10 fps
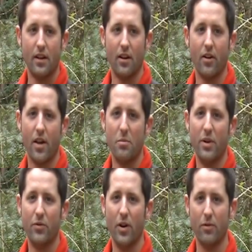Okay, but
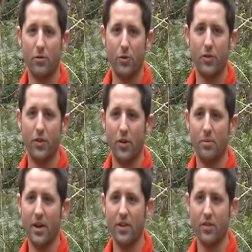if you have roots and no
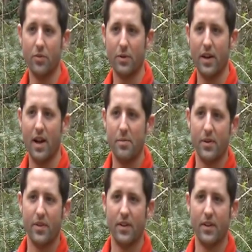branches, what happens?